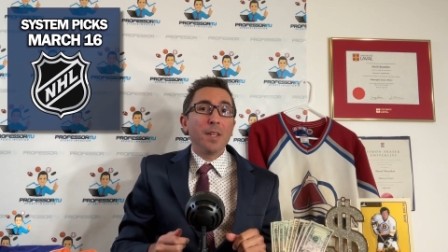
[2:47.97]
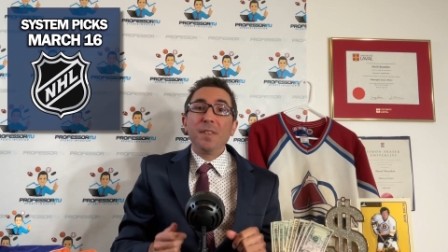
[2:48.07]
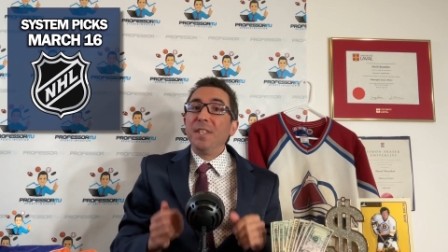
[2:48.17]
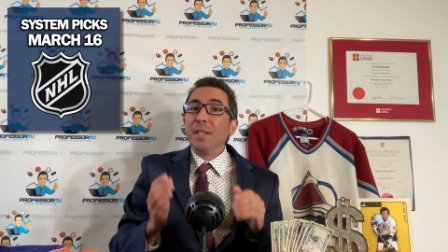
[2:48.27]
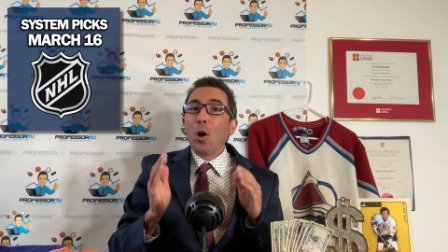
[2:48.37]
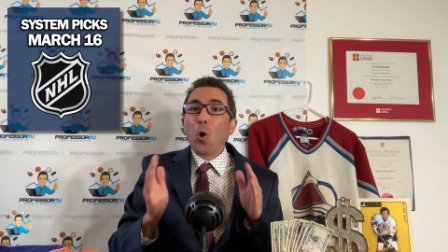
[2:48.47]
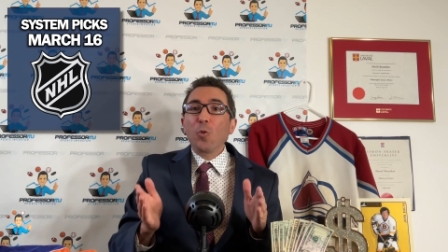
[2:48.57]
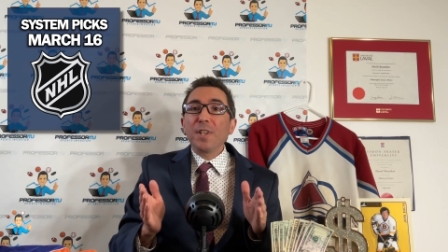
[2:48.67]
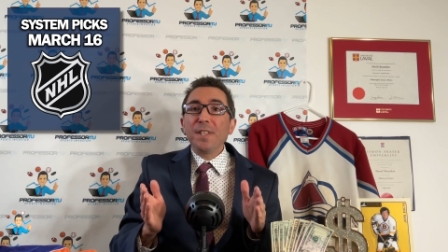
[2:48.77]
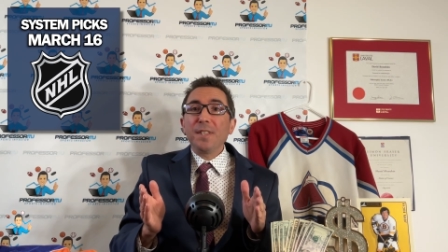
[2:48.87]
the
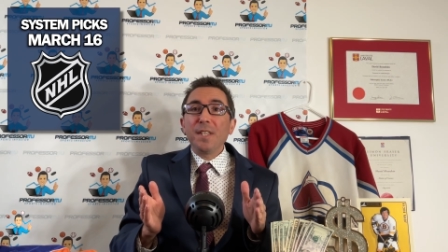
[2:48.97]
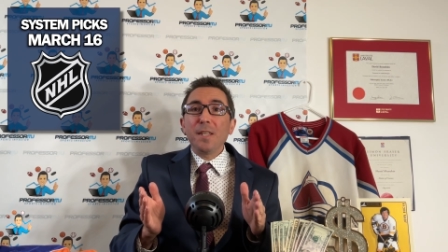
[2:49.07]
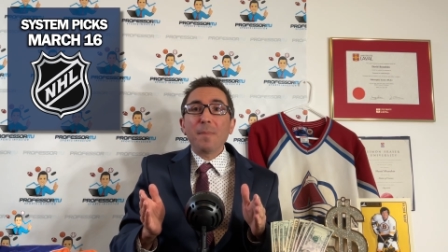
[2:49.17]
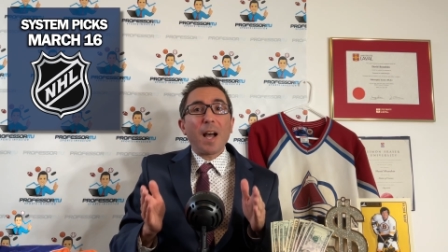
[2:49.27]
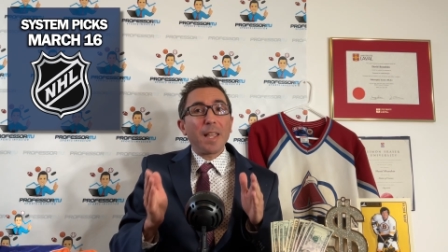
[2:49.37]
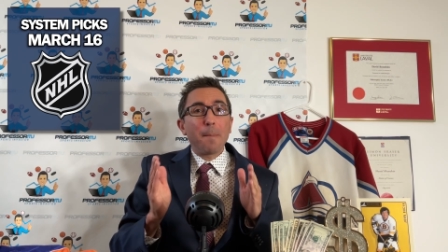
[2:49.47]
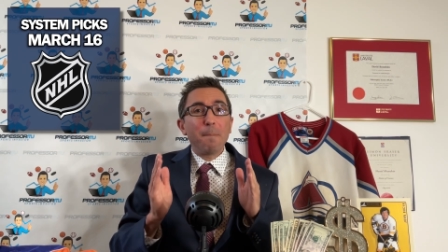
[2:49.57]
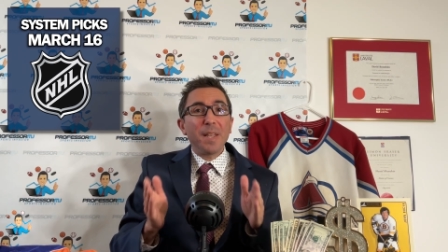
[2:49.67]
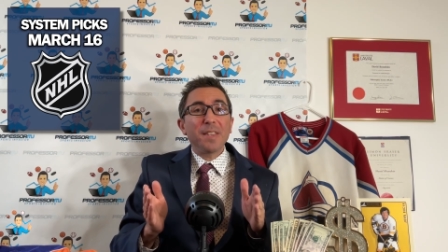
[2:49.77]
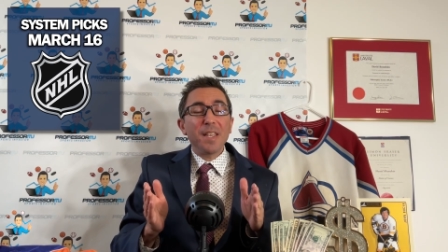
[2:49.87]
only team I am
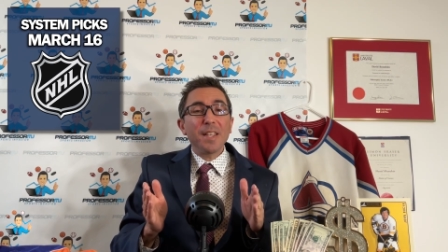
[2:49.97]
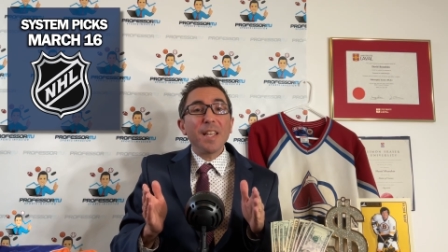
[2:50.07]
betting